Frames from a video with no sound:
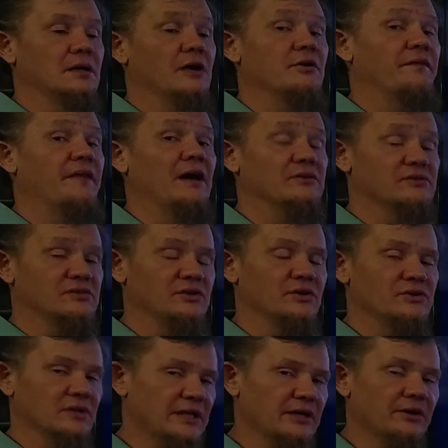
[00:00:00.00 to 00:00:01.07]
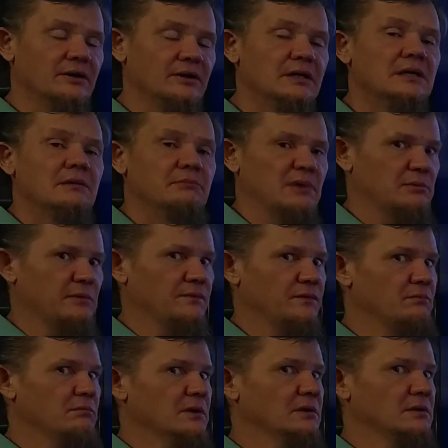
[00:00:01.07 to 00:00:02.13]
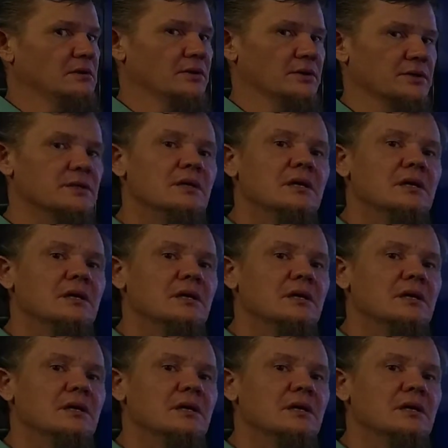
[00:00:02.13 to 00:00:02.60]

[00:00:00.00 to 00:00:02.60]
thousand years later, maybe a few million years,